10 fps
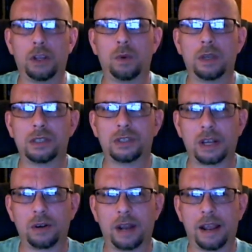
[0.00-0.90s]
is. They
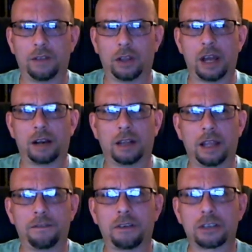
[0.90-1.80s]
don't have a lot of
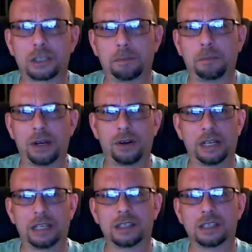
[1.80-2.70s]
life
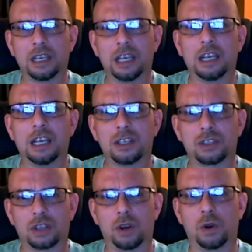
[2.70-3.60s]
experience,
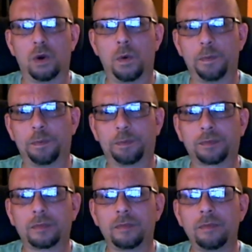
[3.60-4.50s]
so
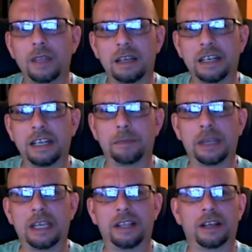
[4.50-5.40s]
neither
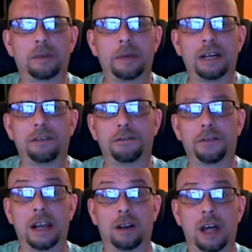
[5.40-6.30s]
be they're being
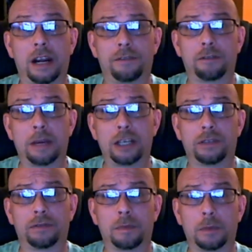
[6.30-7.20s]
fed a lot of information
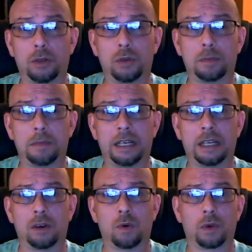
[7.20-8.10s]
from the news media
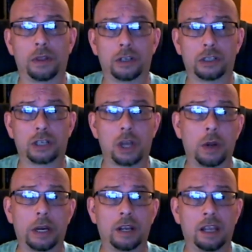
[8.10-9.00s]
or they're just
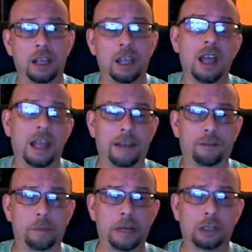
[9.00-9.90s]
going after
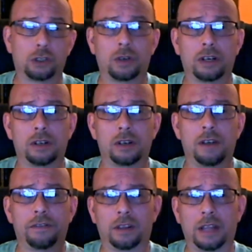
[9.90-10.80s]
being triggered
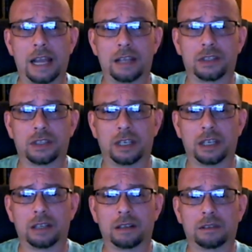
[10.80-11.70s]
off the last
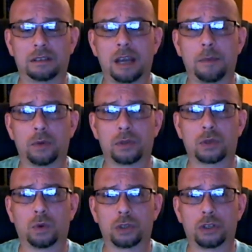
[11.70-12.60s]
uh, couple
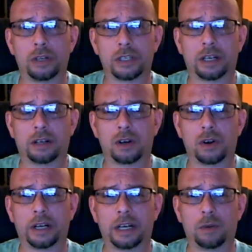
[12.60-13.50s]
school shootings that are
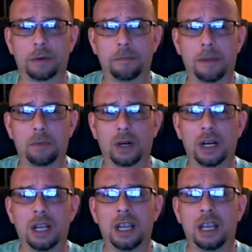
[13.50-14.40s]
occurring. Now, remember,
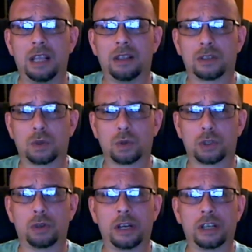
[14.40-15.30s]
the school
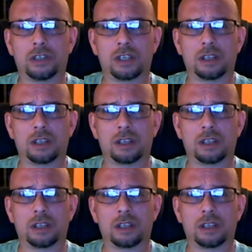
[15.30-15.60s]
shootings